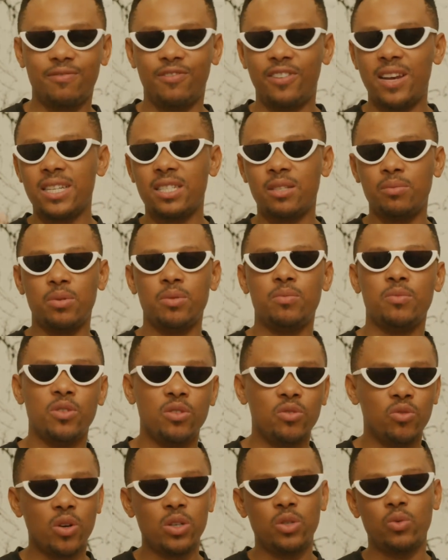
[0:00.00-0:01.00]
flexible
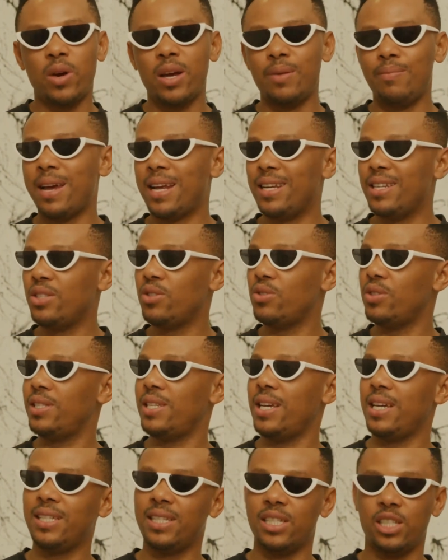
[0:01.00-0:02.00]
moves, what do I mean? I need to
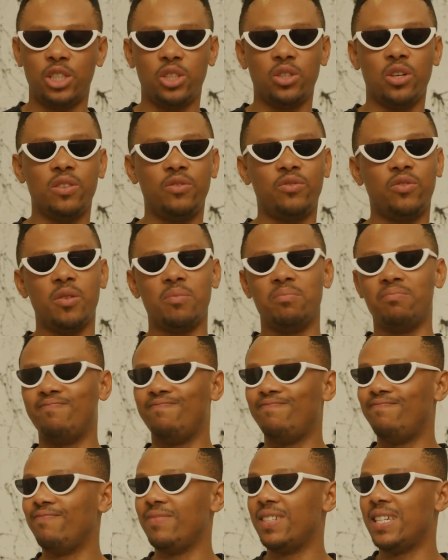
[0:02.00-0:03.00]
take the shot from
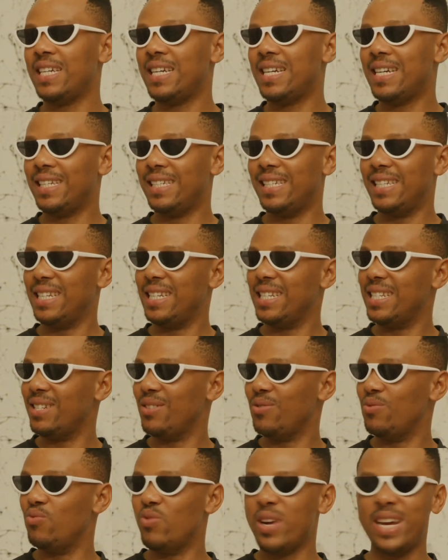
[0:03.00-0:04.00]
the
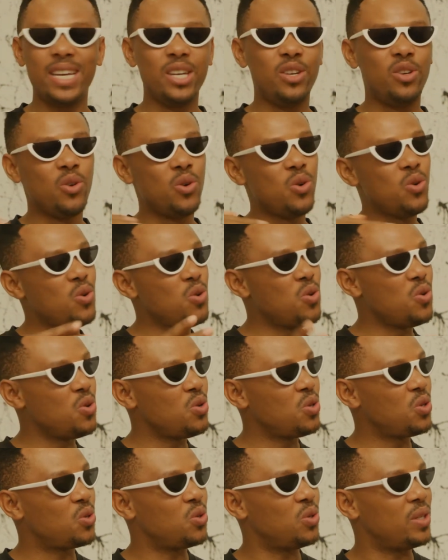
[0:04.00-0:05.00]
window
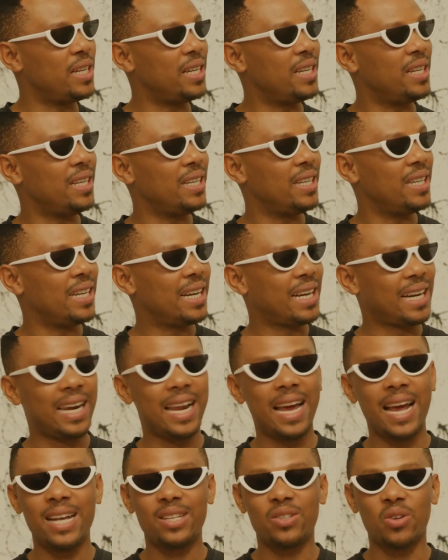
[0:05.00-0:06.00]
to the
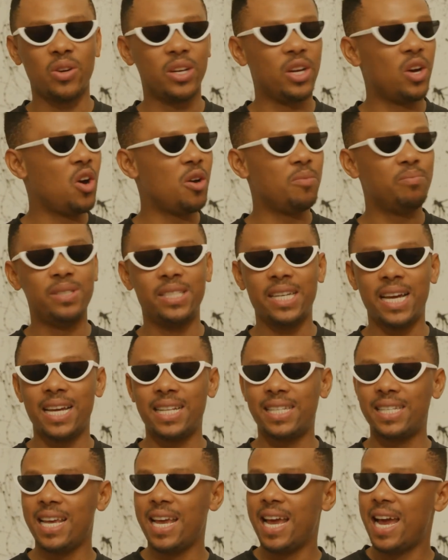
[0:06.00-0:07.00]
client or the
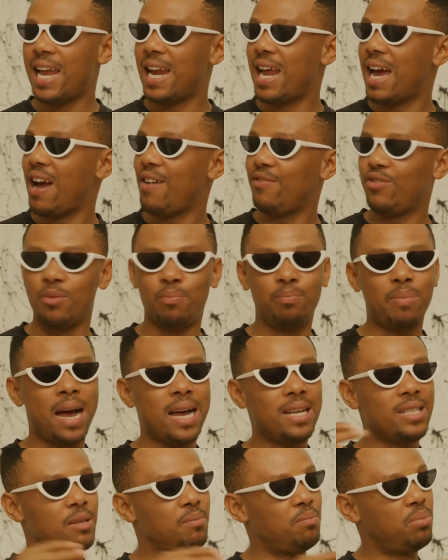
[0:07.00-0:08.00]
object, and I have to
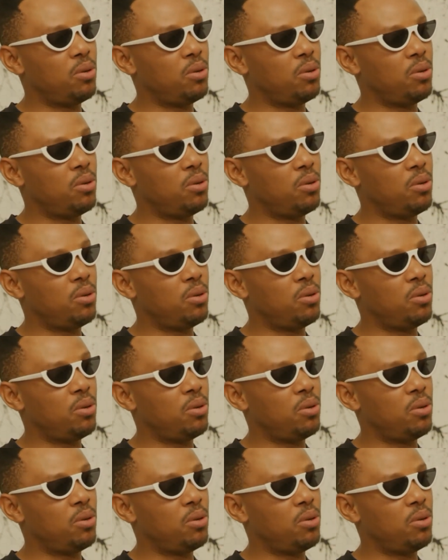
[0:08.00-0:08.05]
pass the